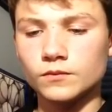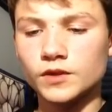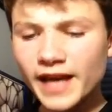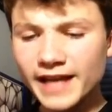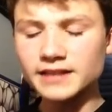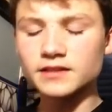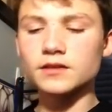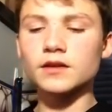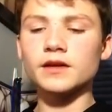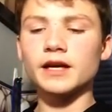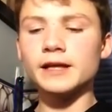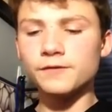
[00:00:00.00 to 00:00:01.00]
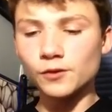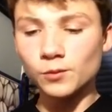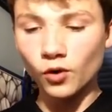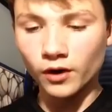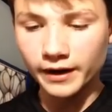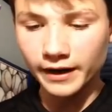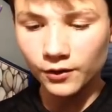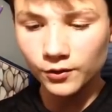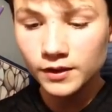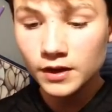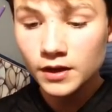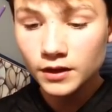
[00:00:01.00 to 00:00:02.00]
Yes, informal walkout.
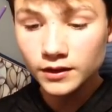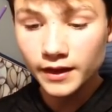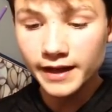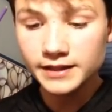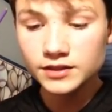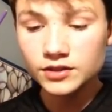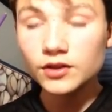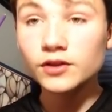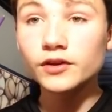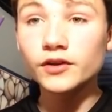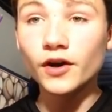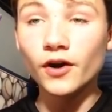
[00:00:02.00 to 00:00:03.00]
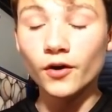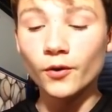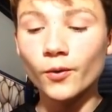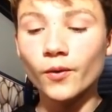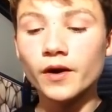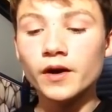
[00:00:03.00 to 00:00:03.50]
Let's go.